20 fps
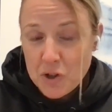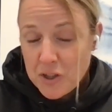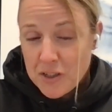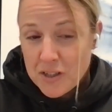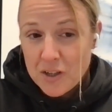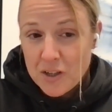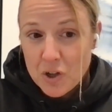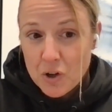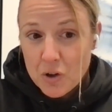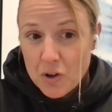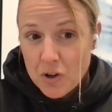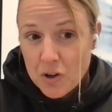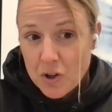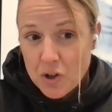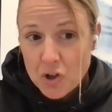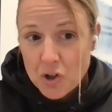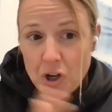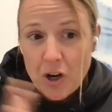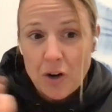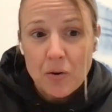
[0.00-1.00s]
just
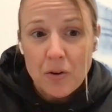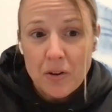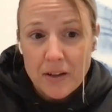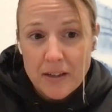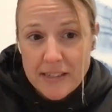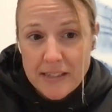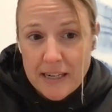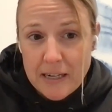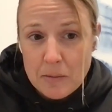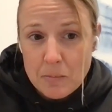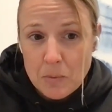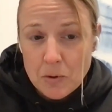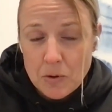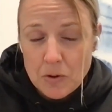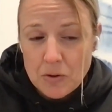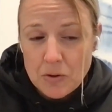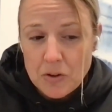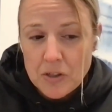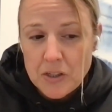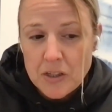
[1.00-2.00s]
general
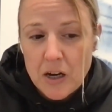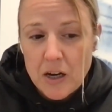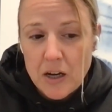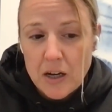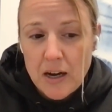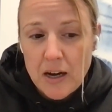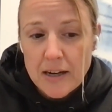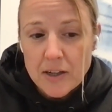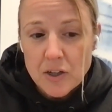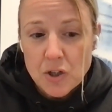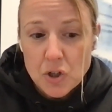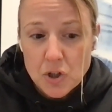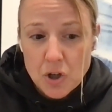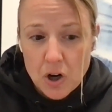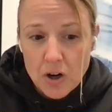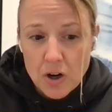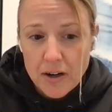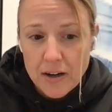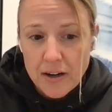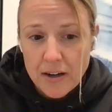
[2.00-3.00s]
examples. I
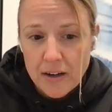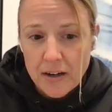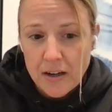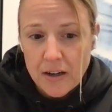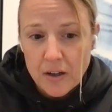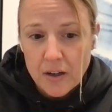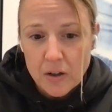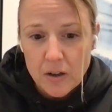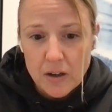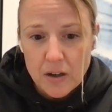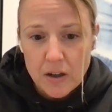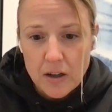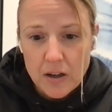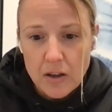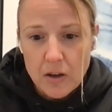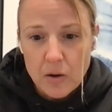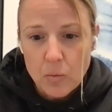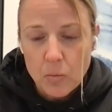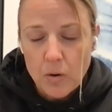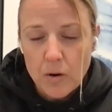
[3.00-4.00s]
started,
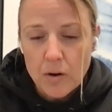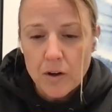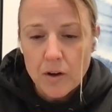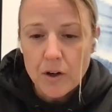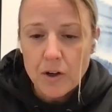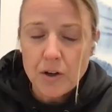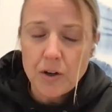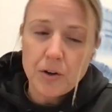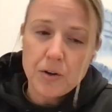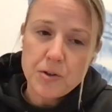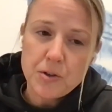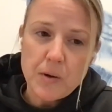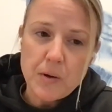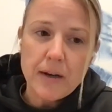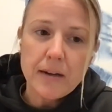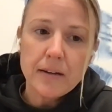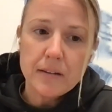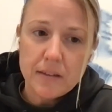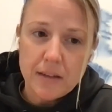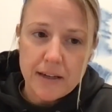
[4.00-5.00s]
you know, so
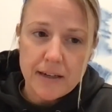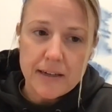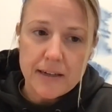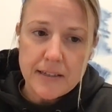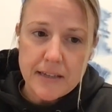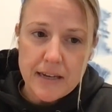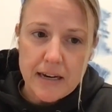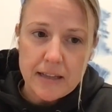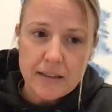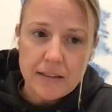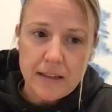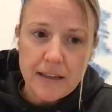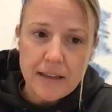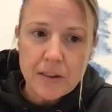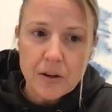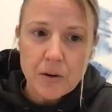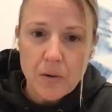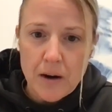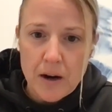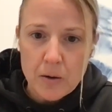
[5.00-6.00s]
I, like I said, I laid
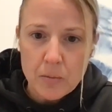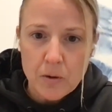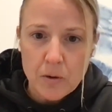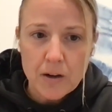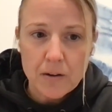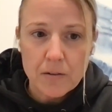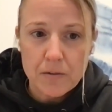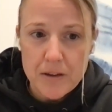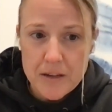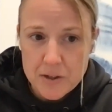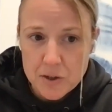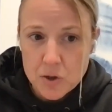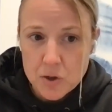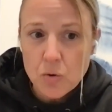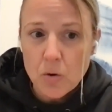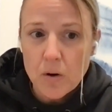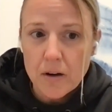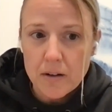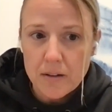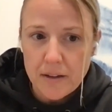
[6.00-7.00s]
the groundwork of
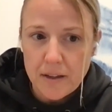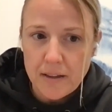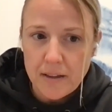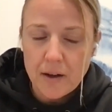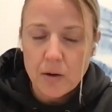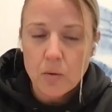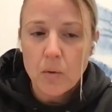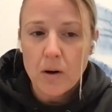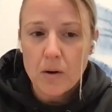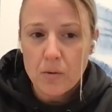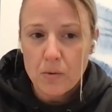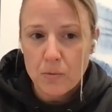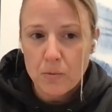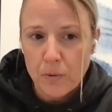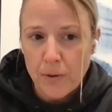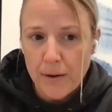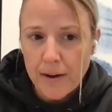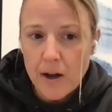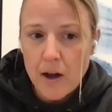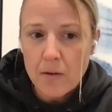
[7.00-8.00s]
historically, like where
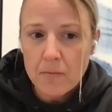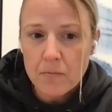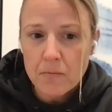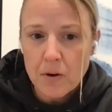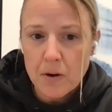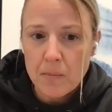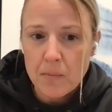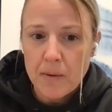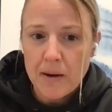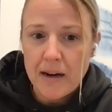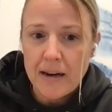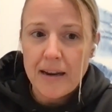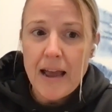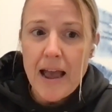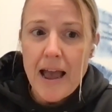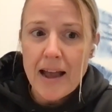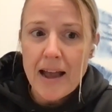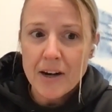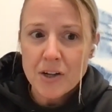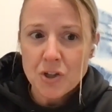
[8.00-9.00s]
we come from. And I
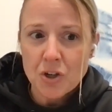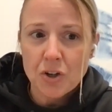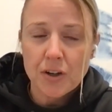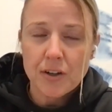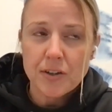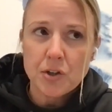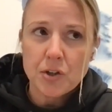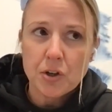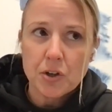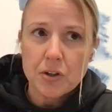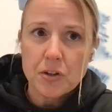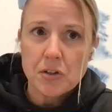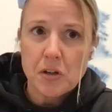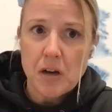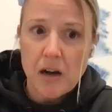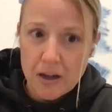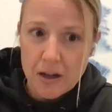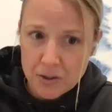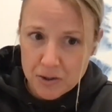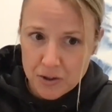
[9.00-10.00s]
actually took
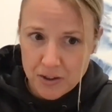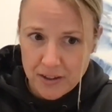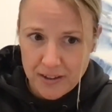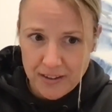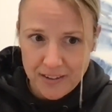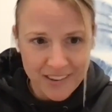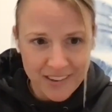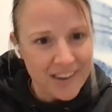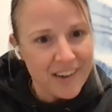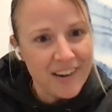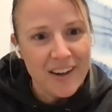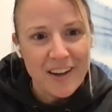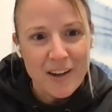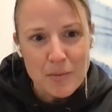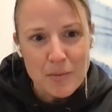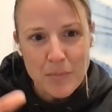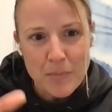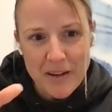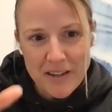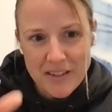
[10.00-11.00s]
doctrine
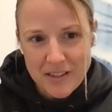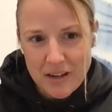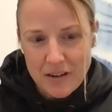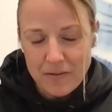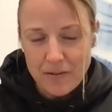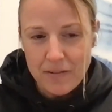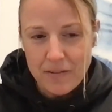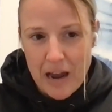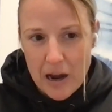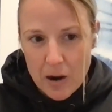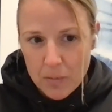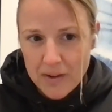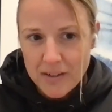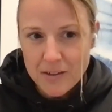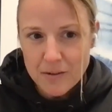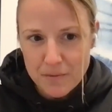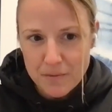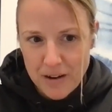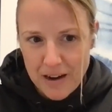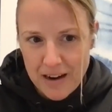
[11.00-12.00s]
based off of how we
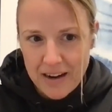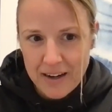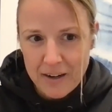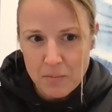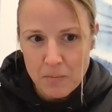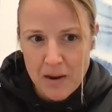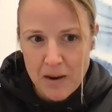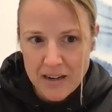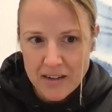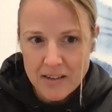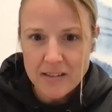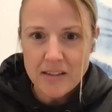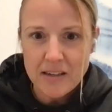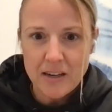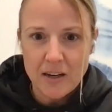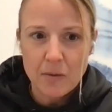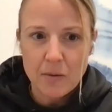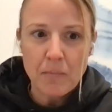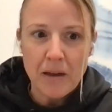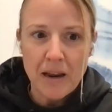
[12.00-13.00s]
define
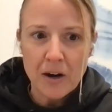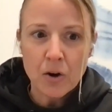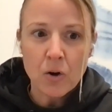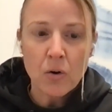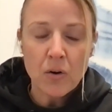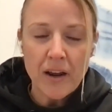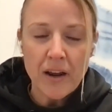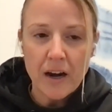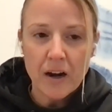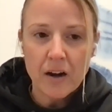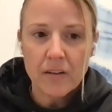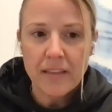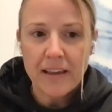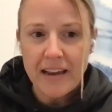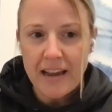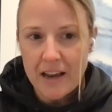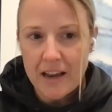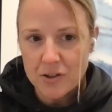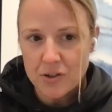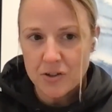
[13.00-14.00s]
medicine and medical care in the
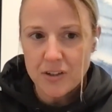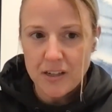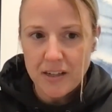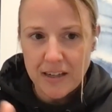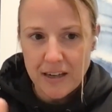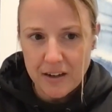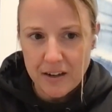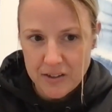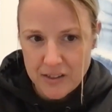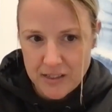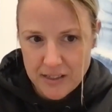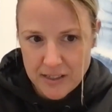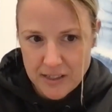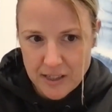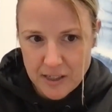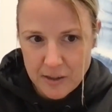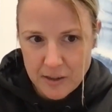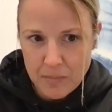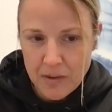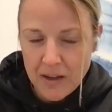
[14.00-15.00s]
casualty care
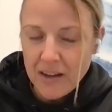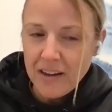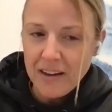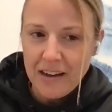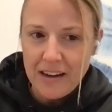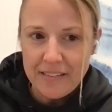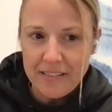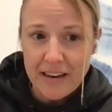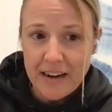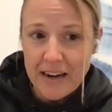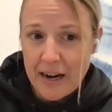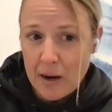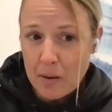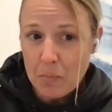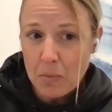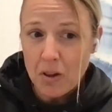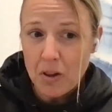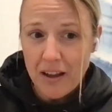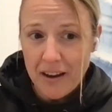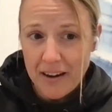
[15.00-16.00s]
system. And then I
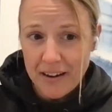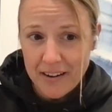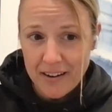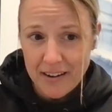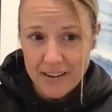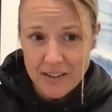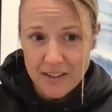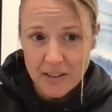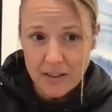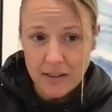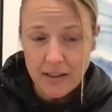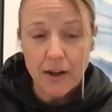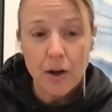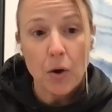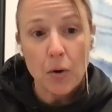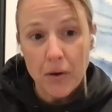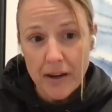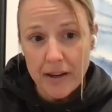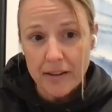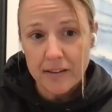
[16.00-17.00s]
applied it to like,
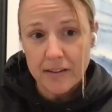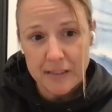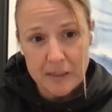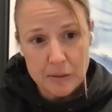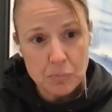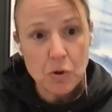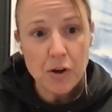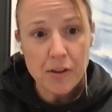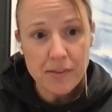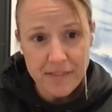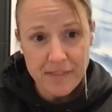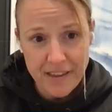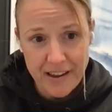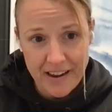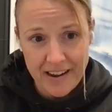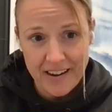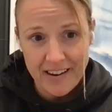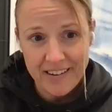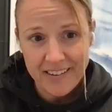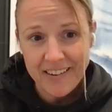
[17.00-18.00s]
okay, let's put
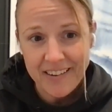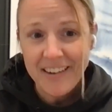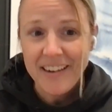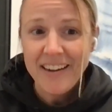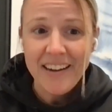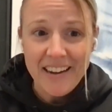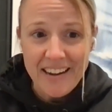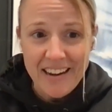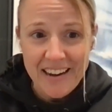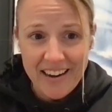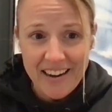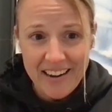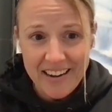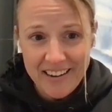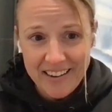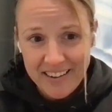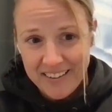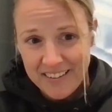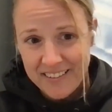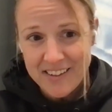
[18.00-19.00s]
that
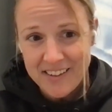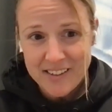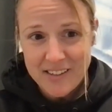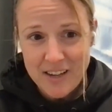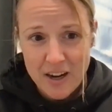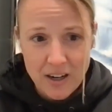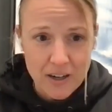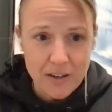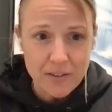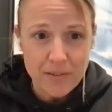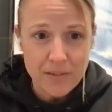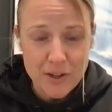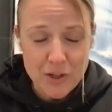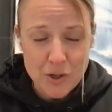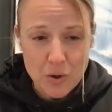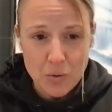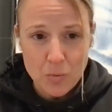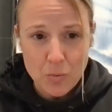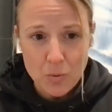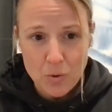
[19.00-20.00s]
in this
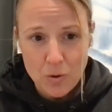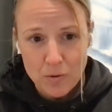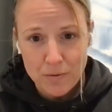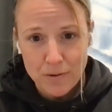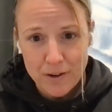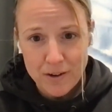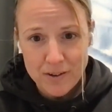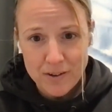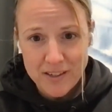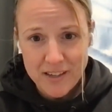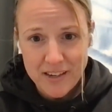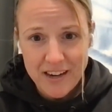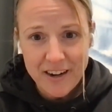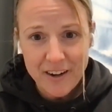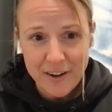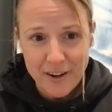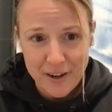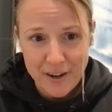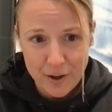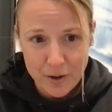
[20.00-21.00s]
unconventional warfare
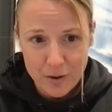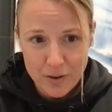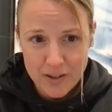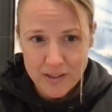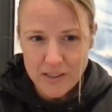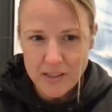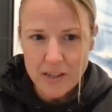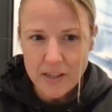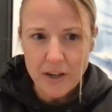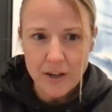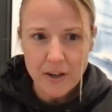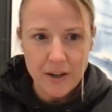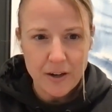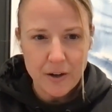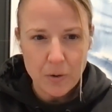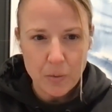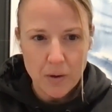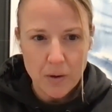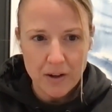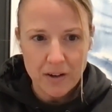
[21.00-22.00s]
scenario, this
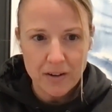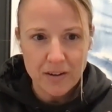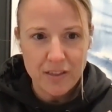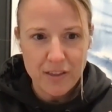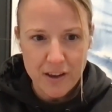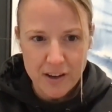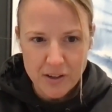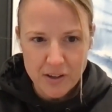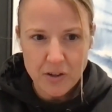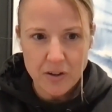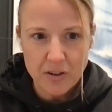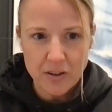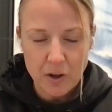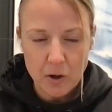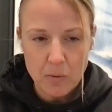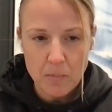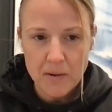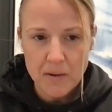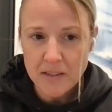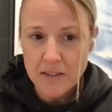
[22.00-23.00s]
scenario where things are a
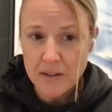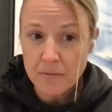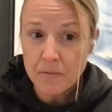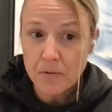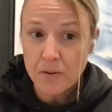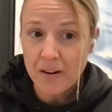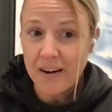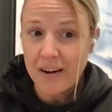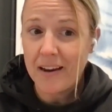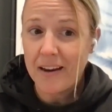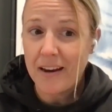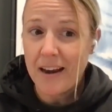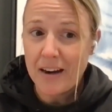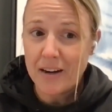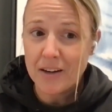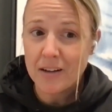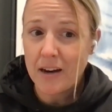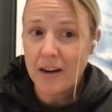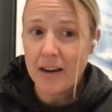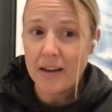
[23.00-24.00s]
little bit different,
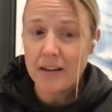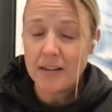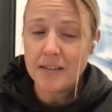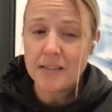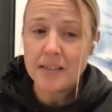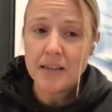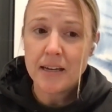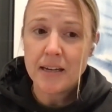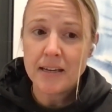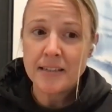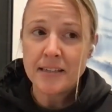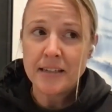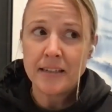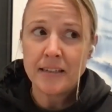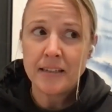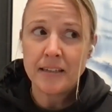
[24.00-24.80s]
and is